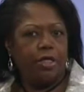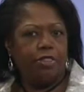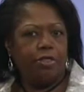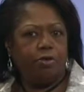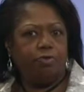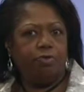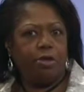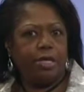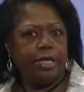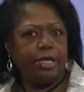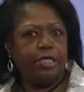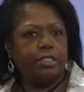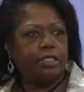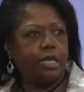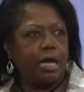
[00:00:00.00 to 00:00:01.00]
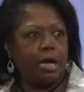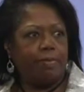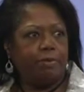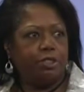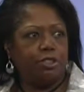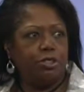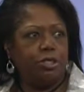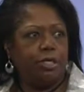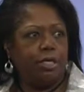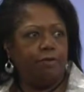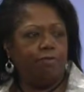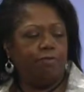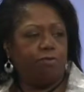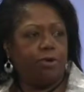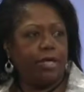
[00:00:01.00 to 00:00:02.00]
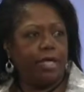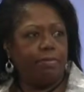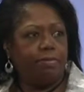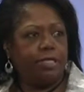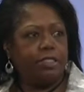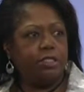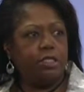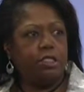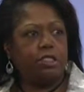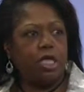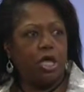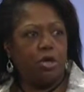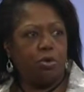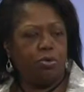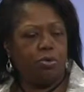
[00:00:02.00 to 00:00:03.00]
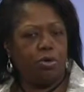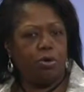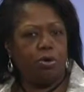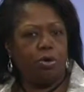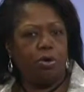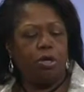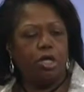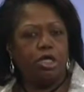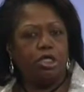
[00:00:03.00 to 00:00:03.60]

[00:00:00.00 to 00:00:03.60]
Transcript: there really is an opportunity for a business owner